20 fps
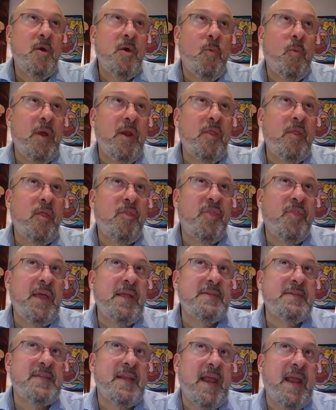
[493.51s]
one of the
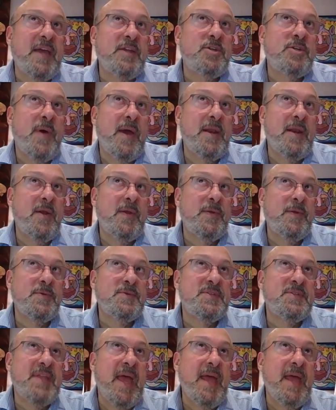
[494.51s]
things that I try to
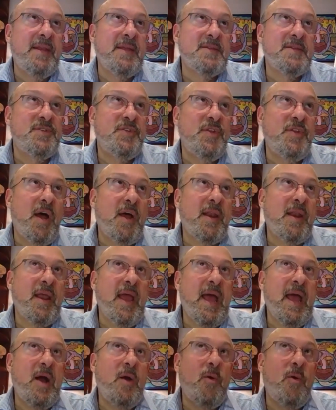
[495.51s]
understand is not
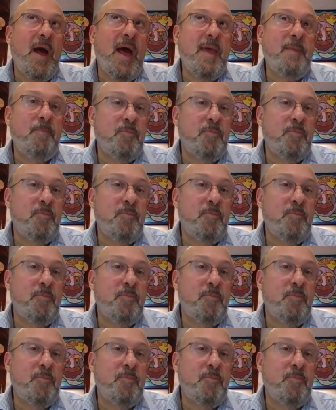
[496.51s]
how I